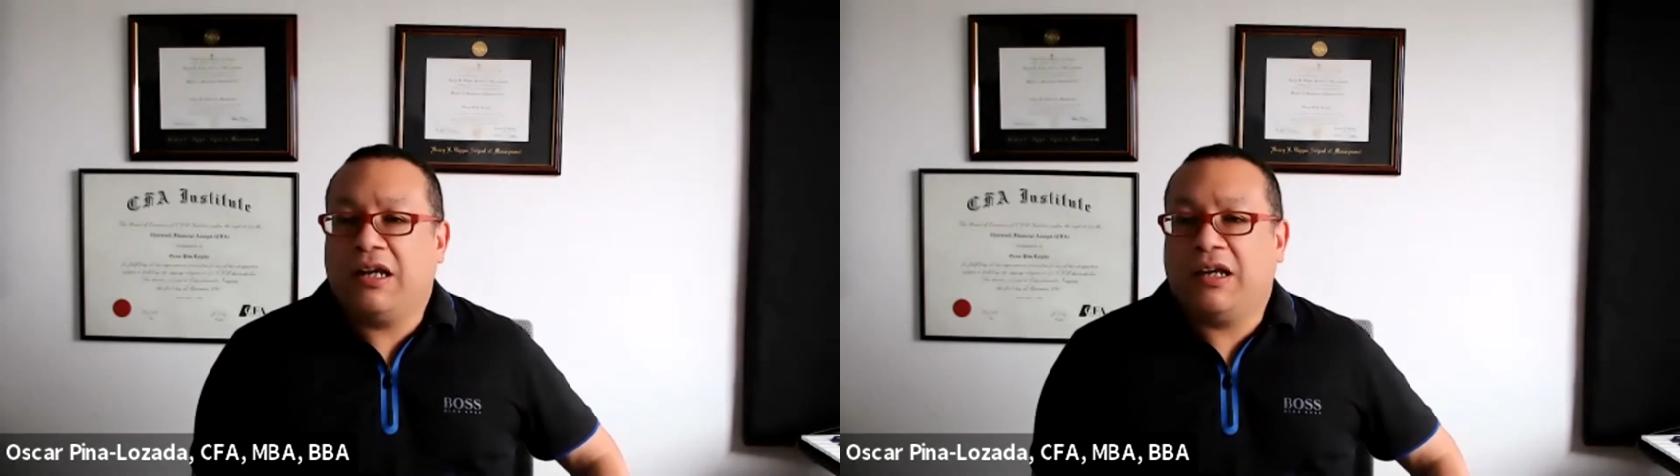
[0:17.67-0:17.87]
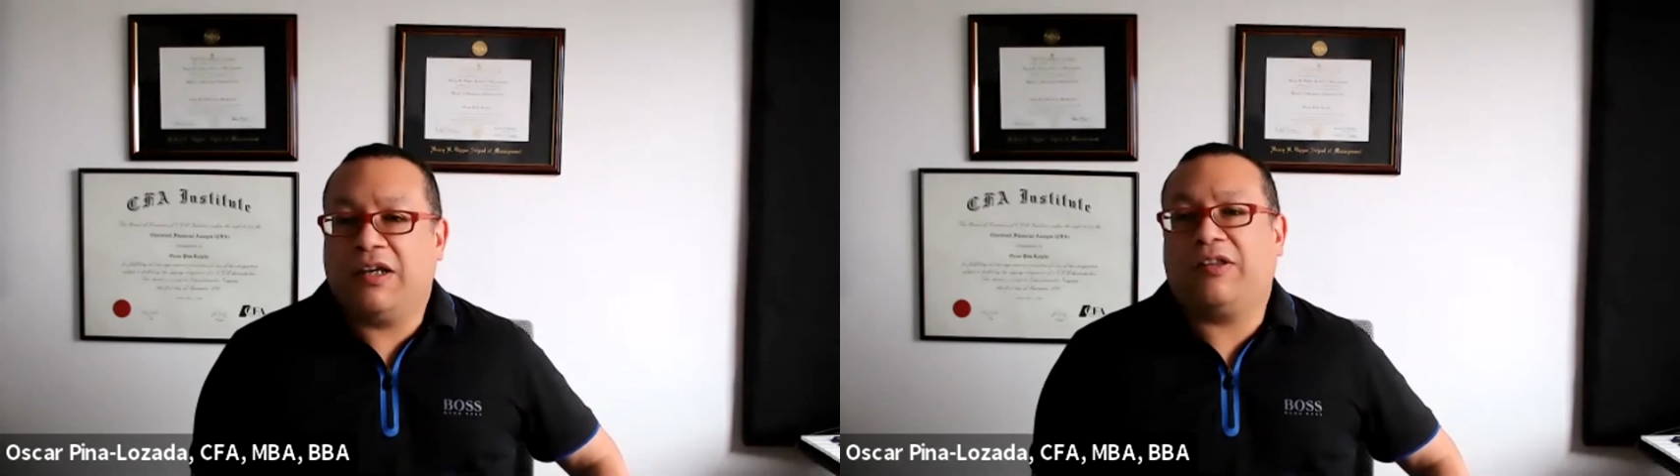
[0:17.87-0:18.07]

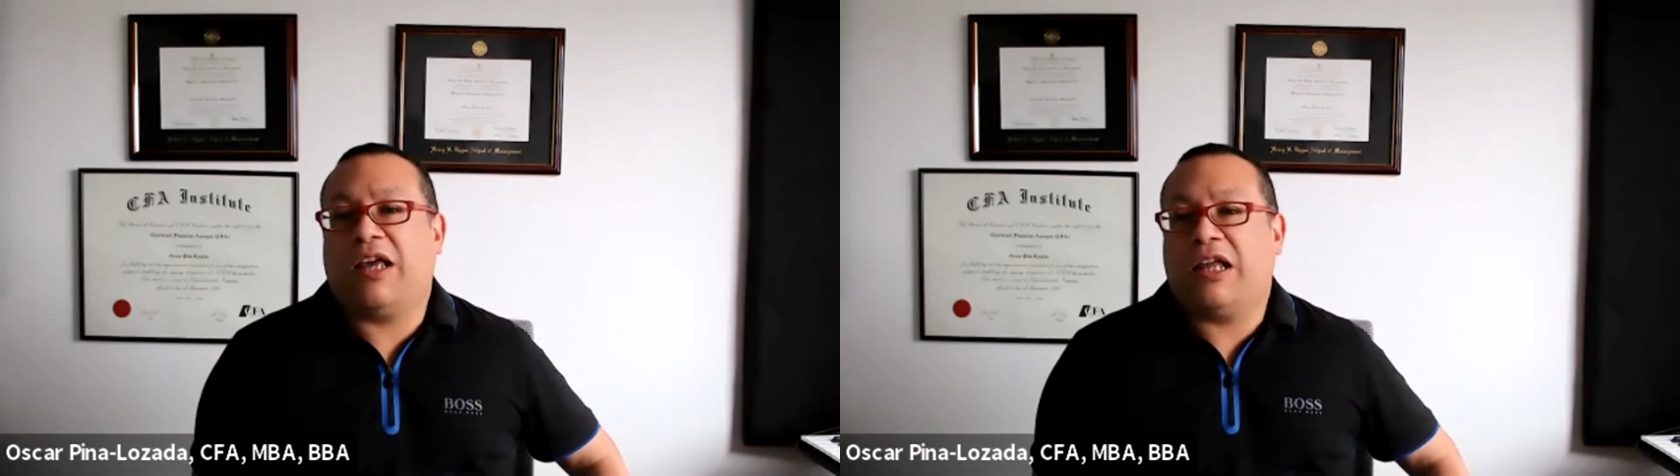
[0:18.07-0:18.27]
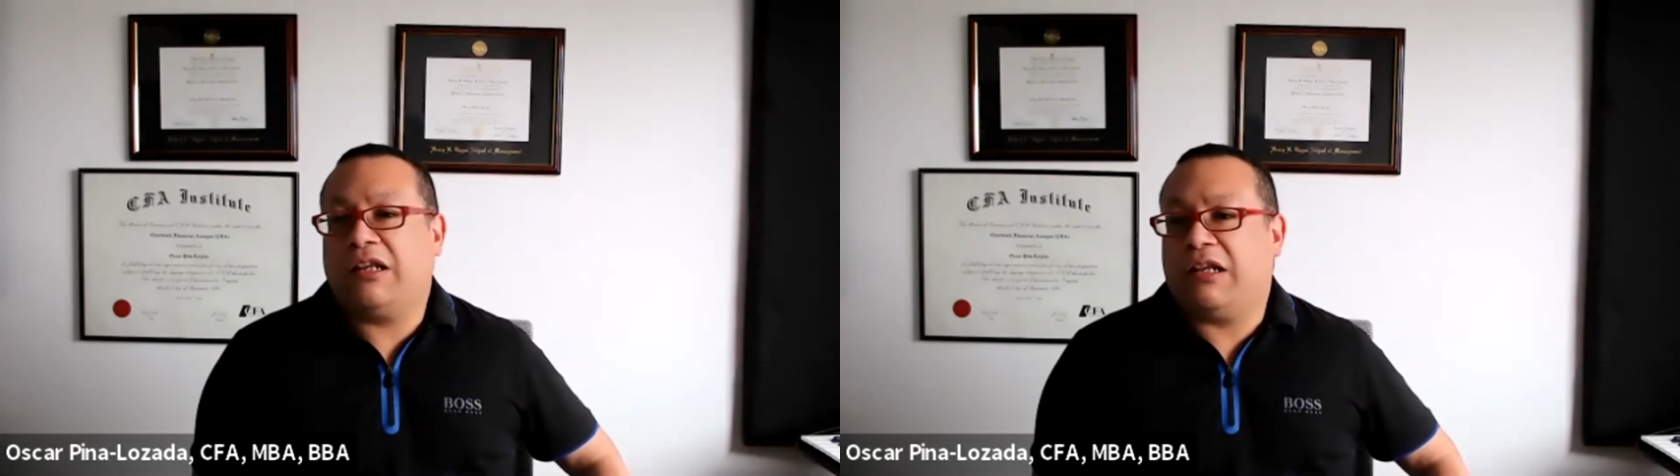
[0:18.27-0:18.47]
He
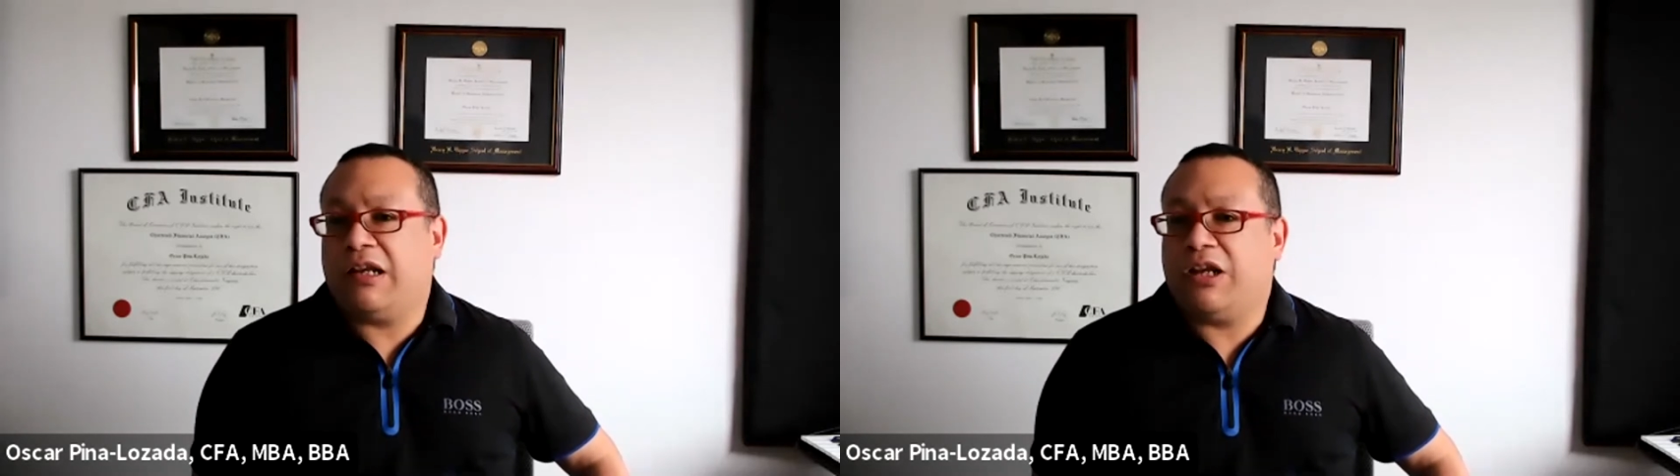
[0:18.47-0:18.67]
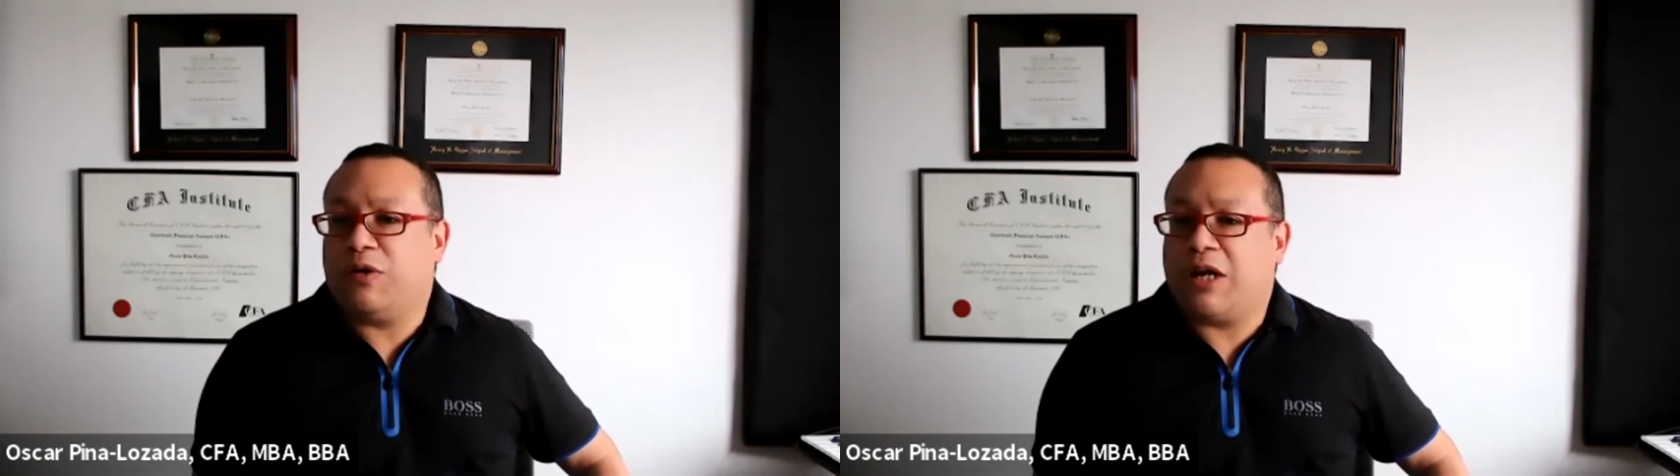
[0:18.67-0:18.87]
studied in
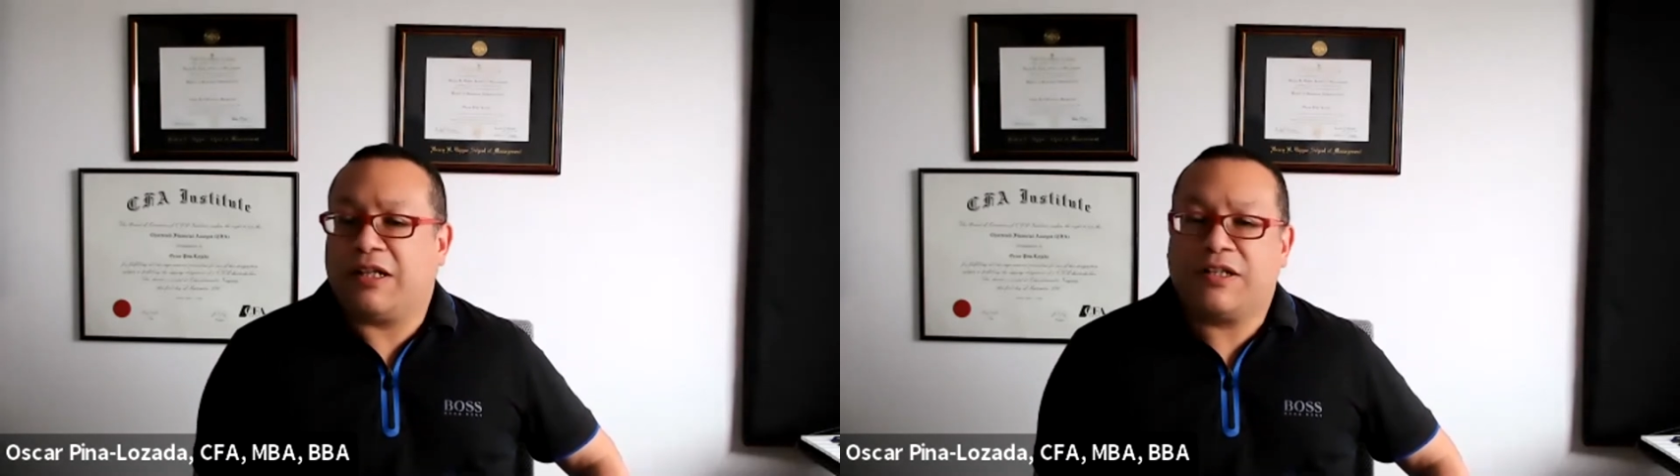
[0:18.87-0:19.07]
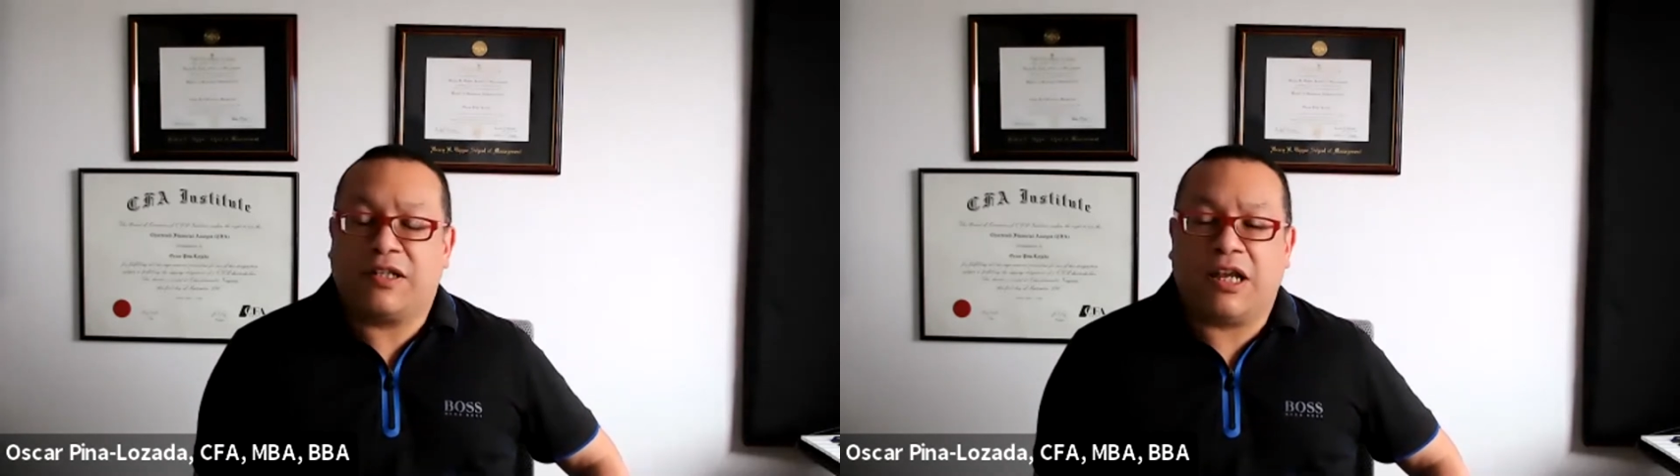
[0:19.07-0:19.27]
the
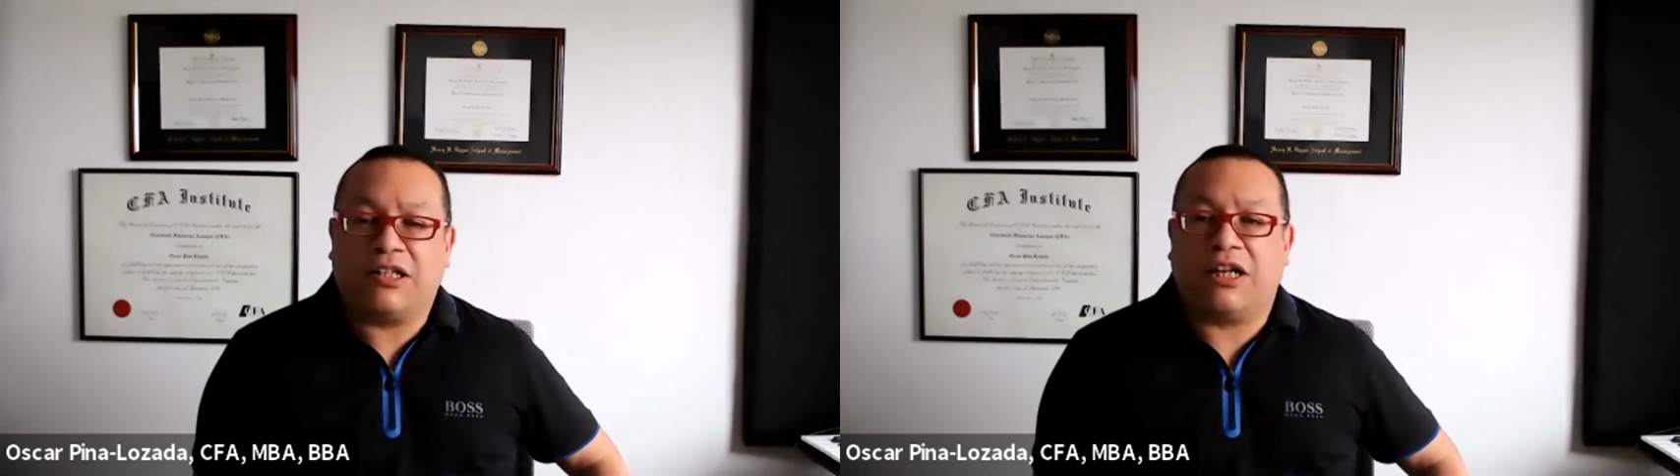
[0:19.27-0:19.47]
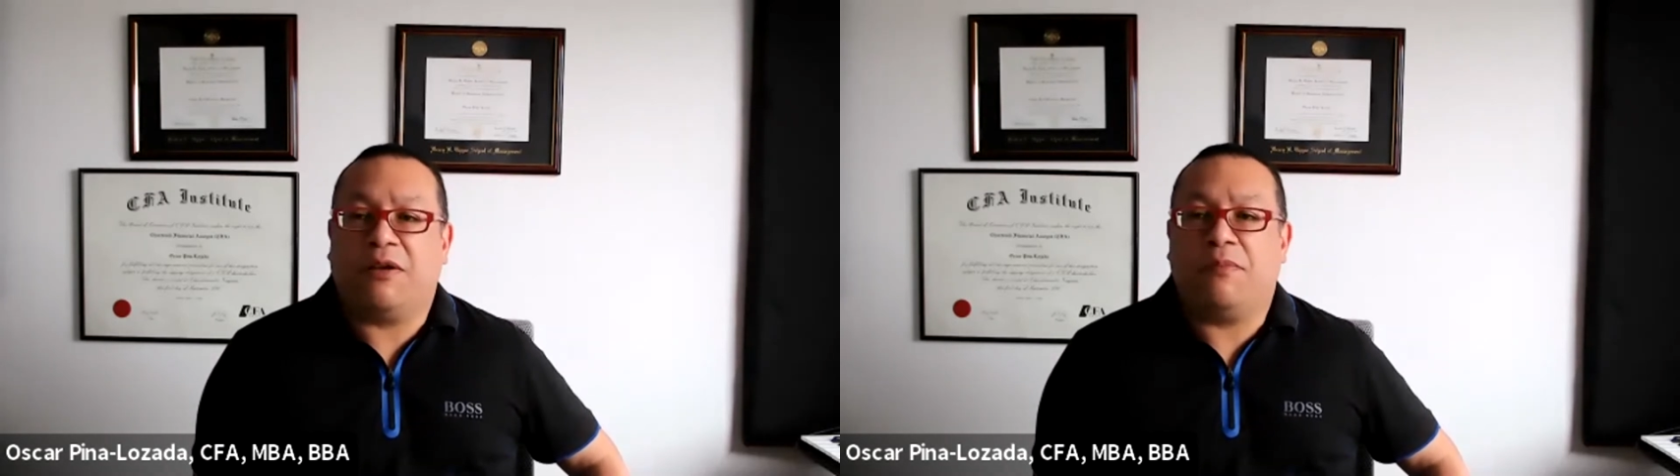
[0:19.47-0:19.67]
United
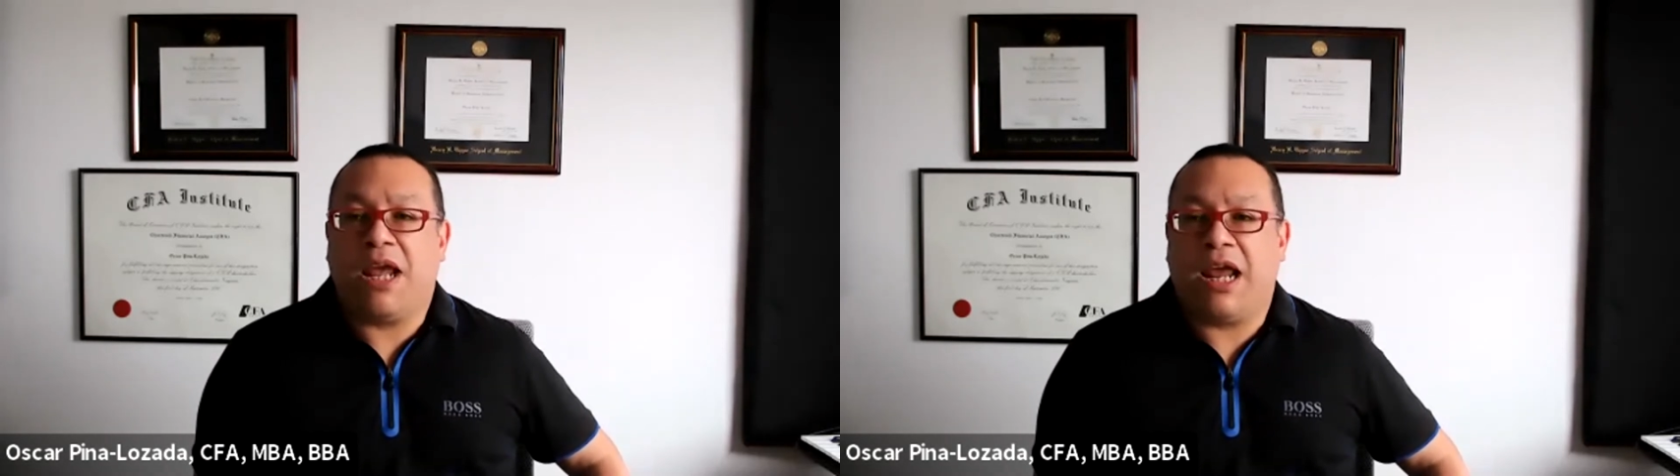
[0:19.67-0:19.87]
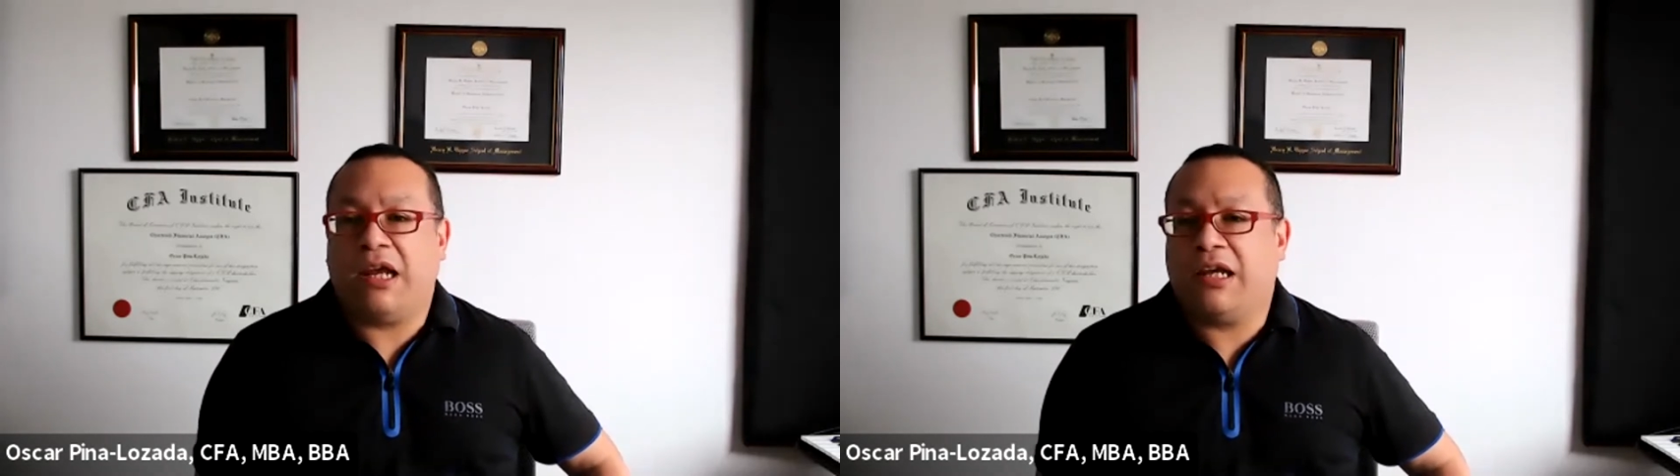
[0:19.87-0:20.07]
States an MBA.